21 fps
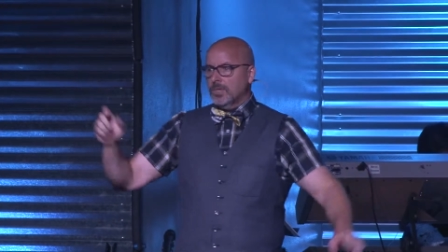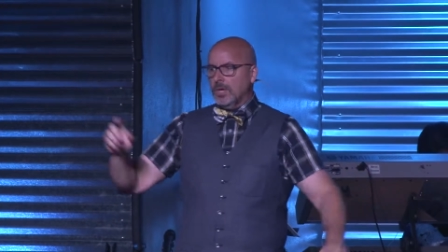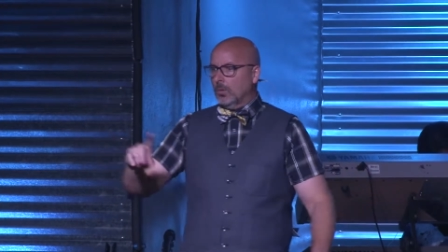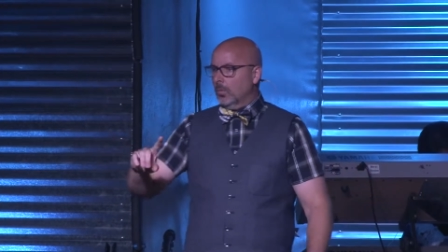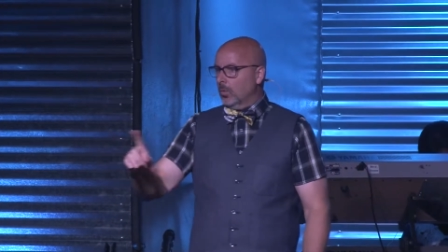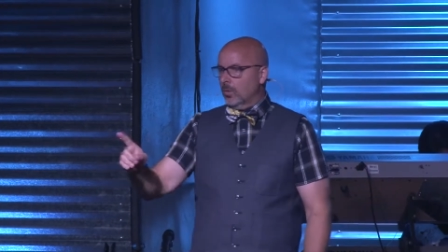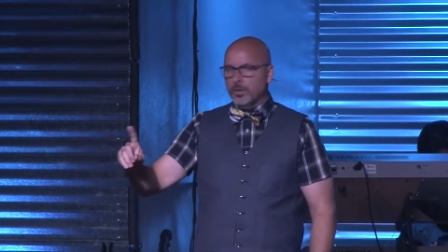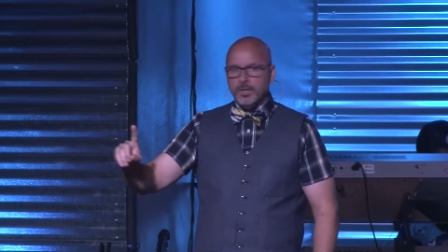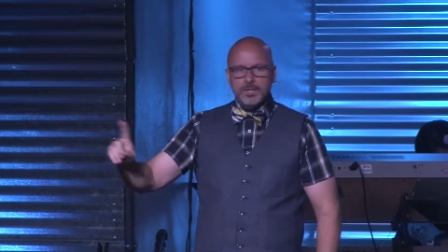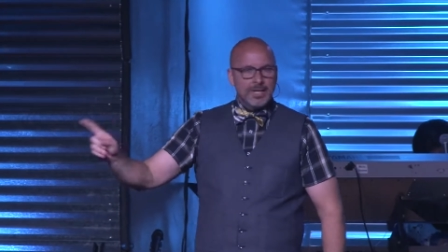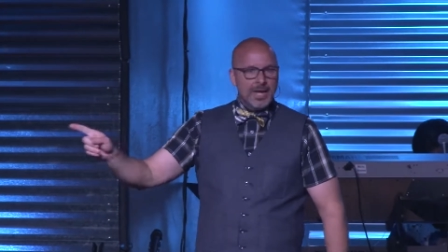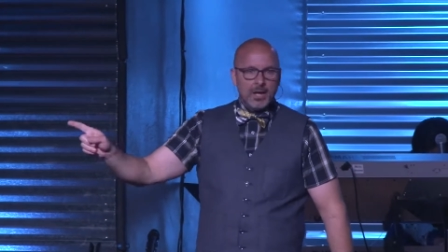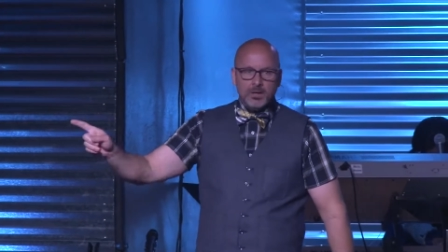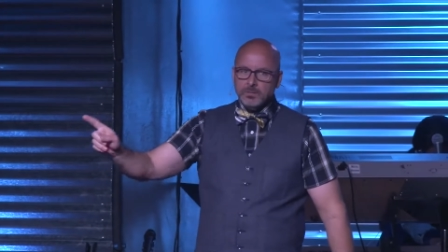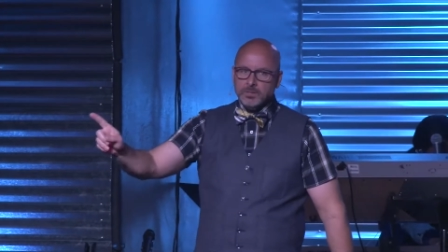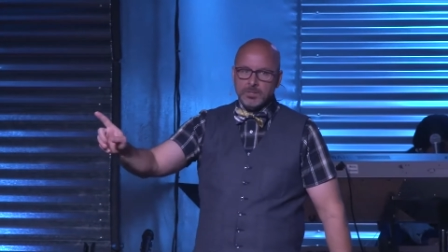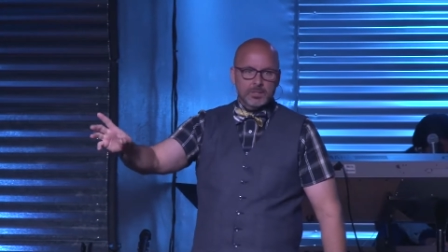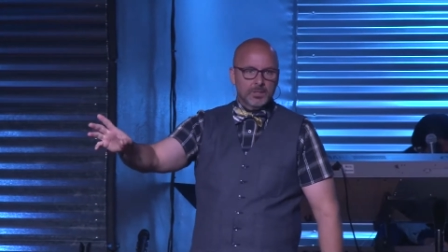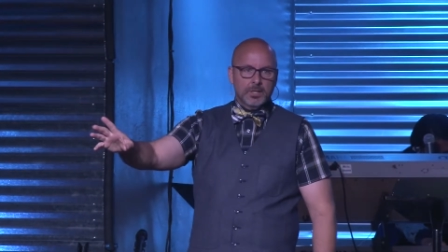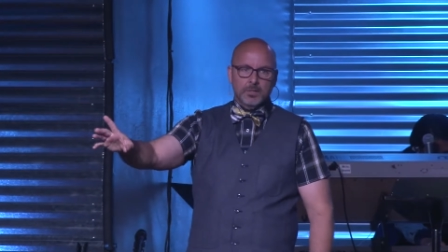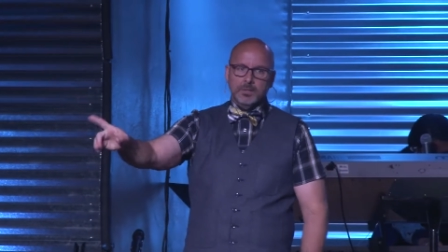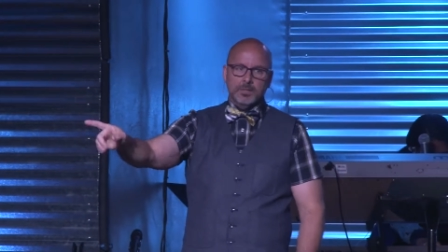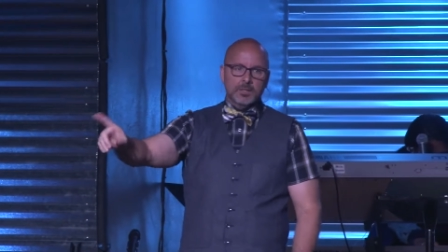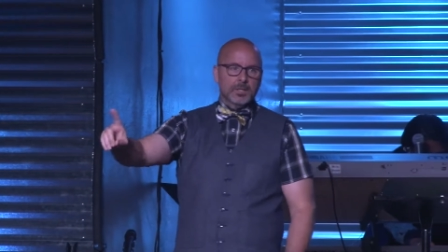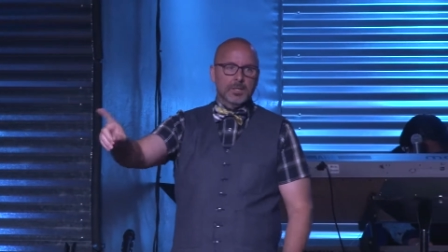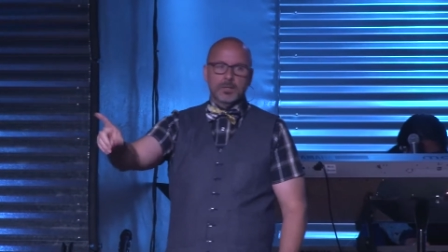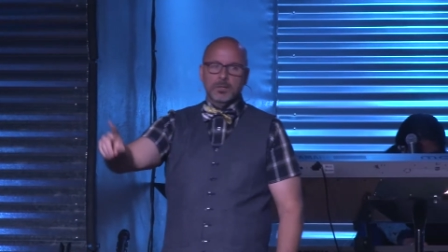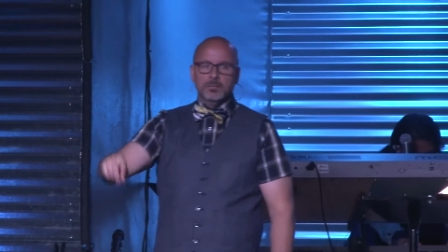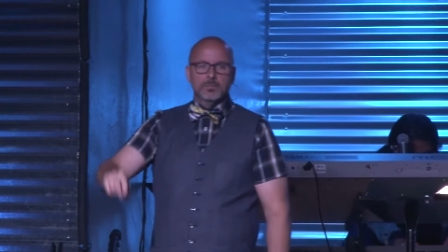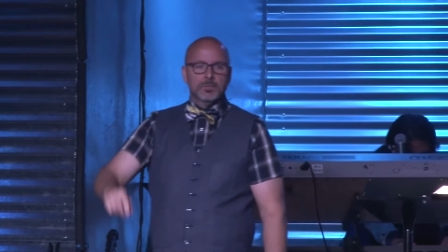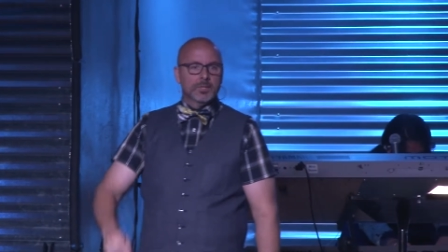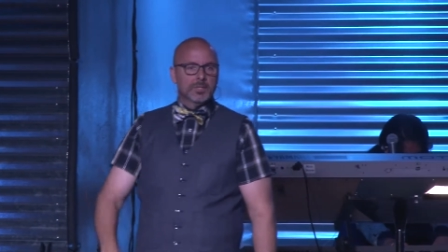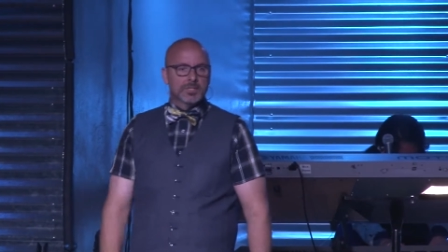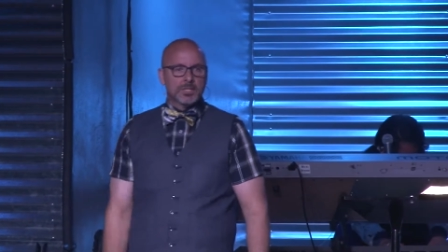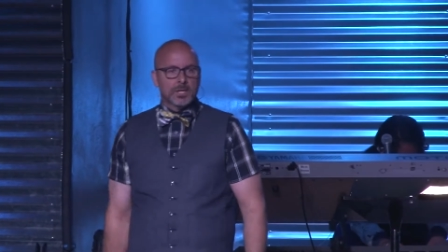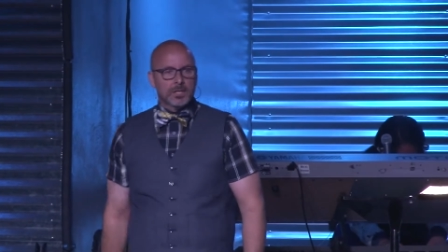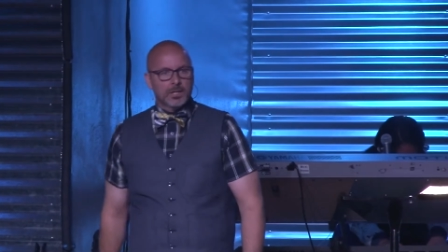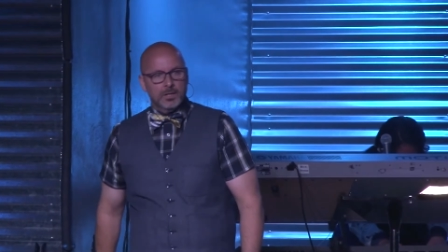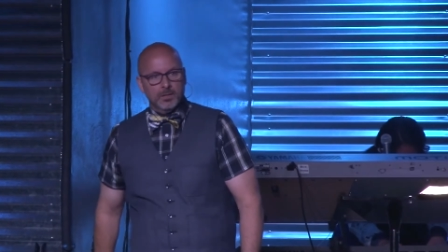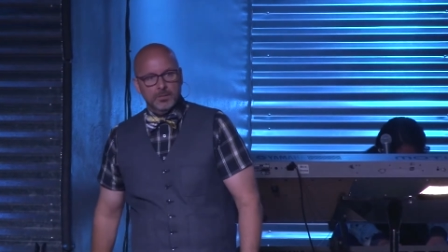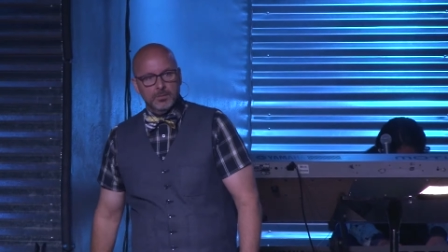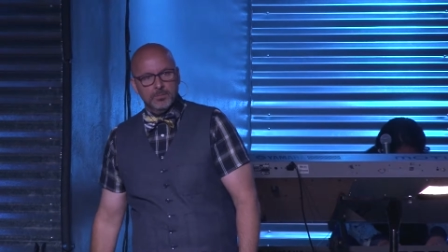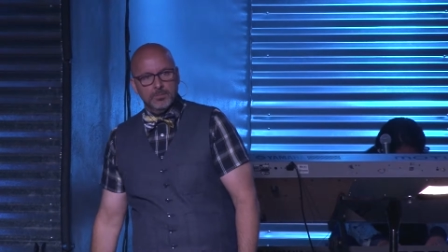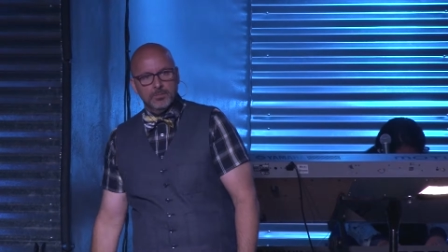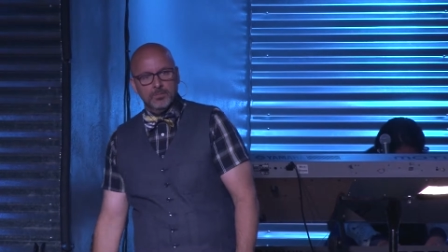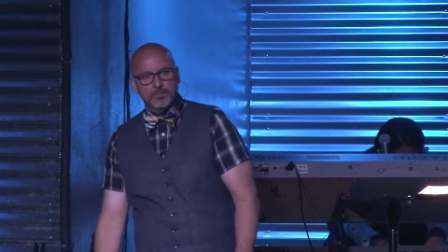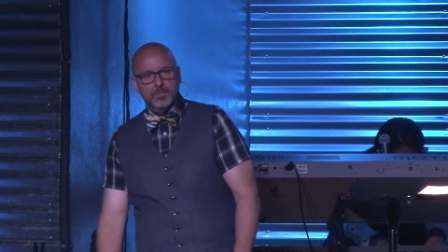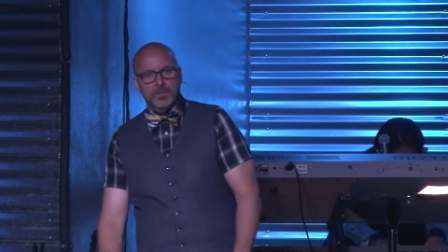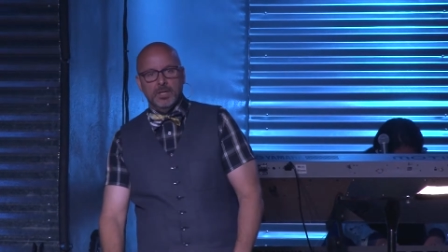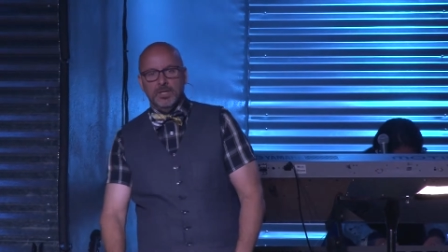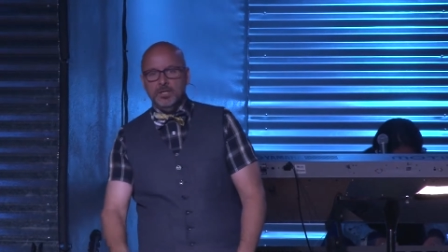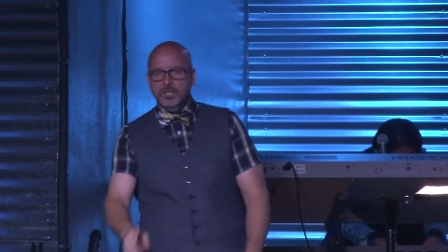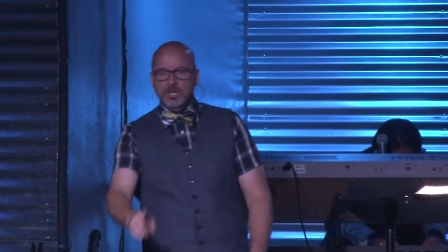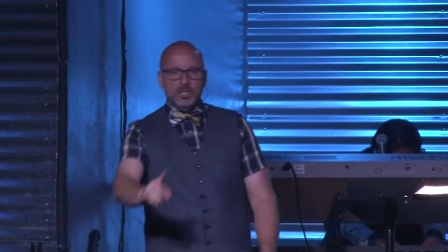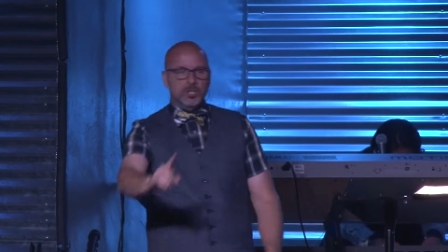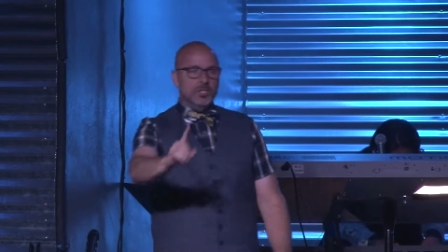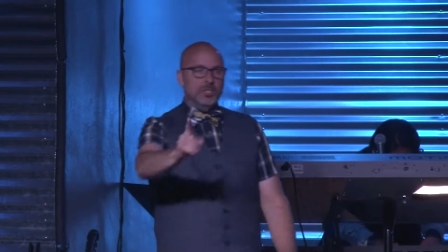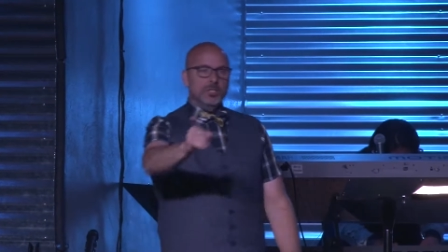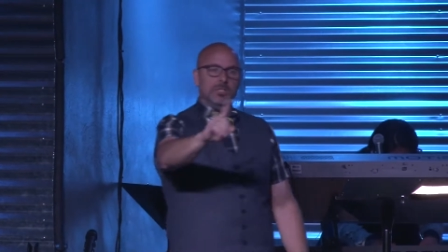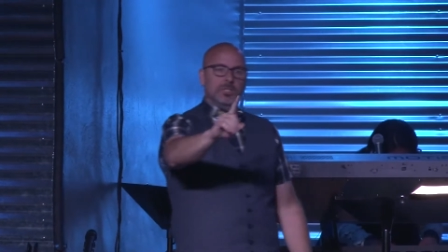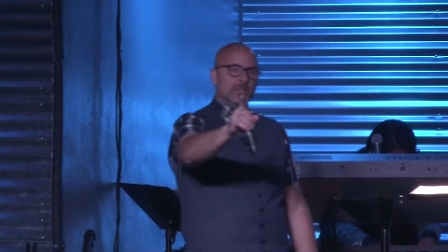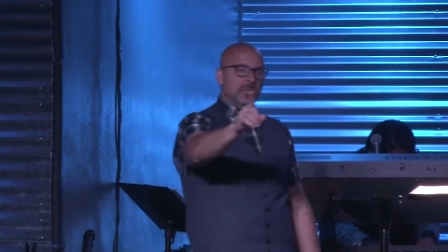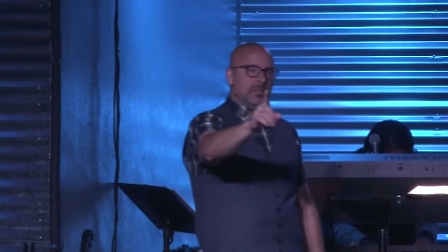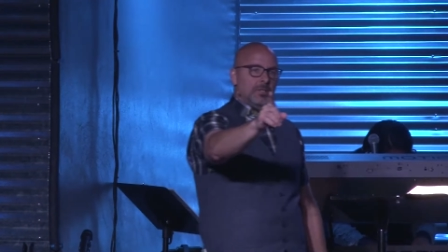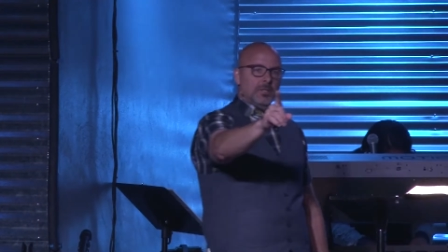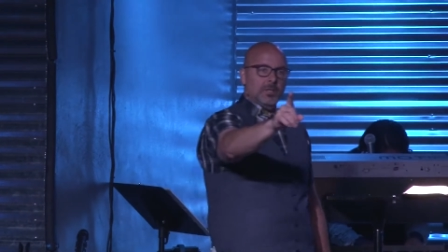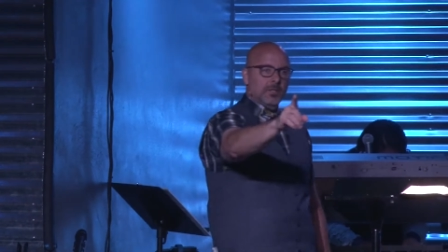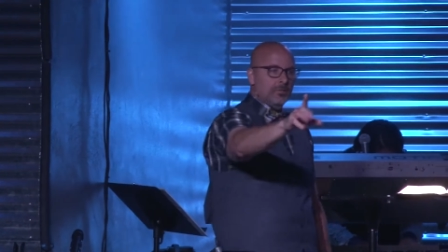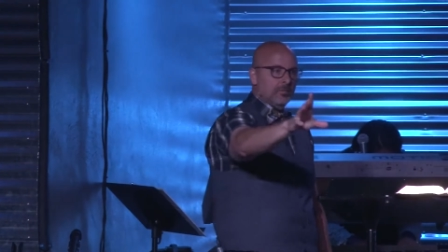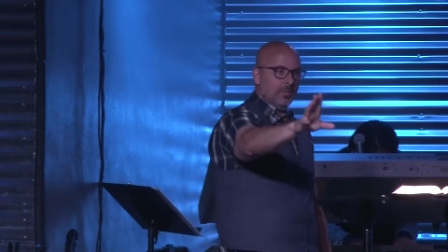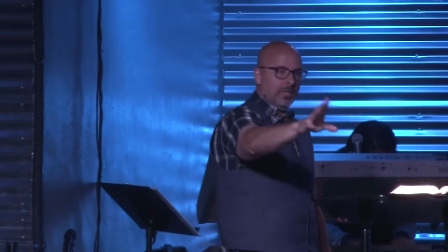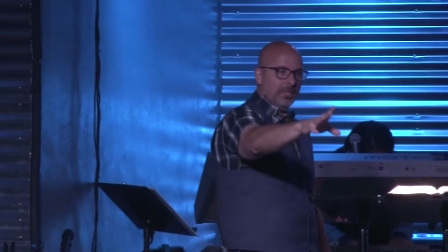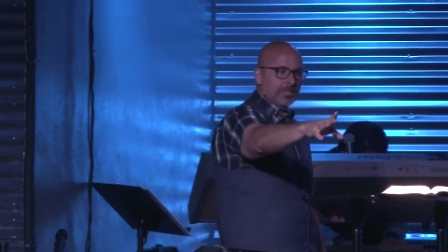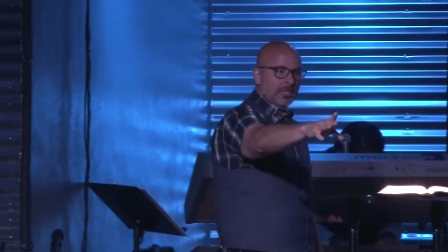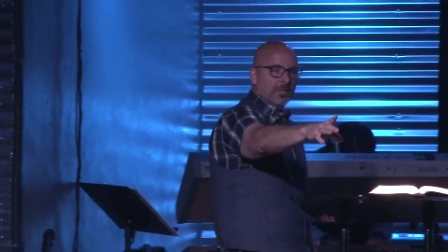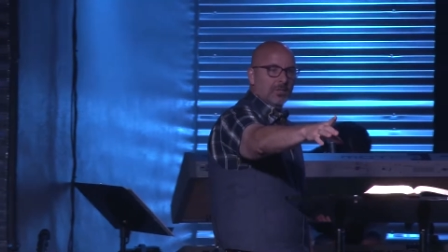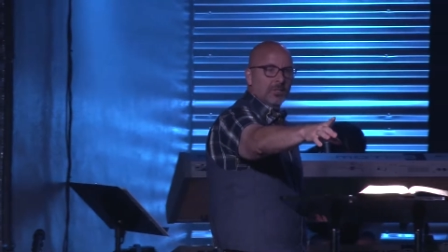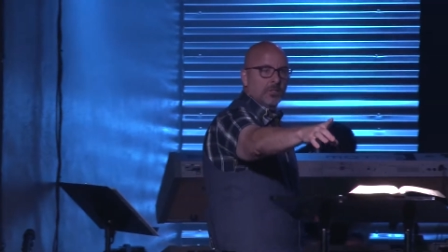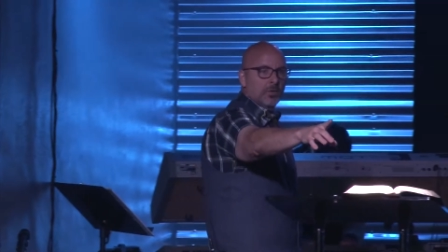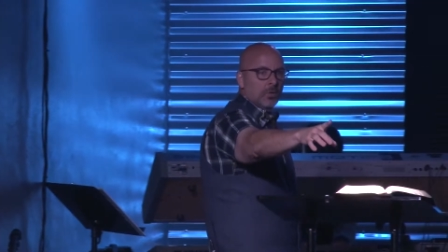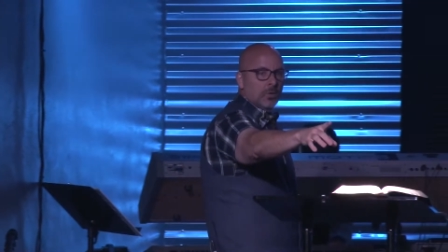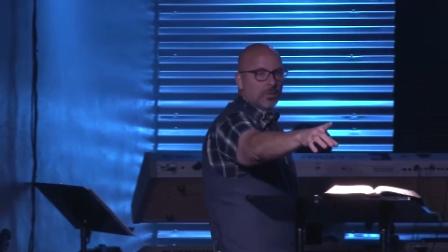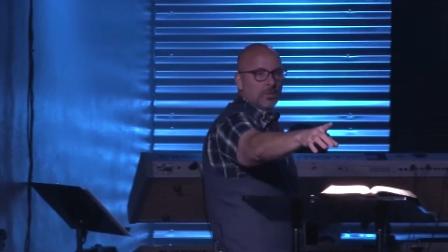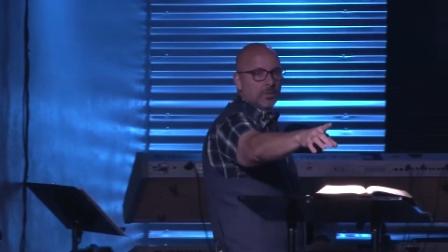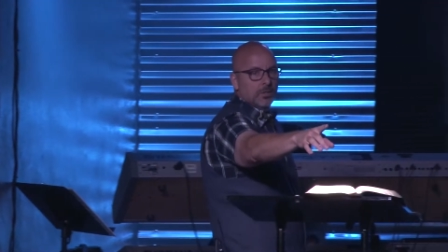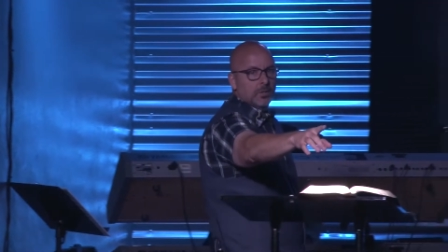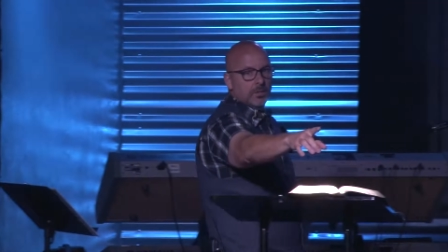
That worry doubts, no, no, no, no, it's not here. Addictions, no, no, no, it's at the door.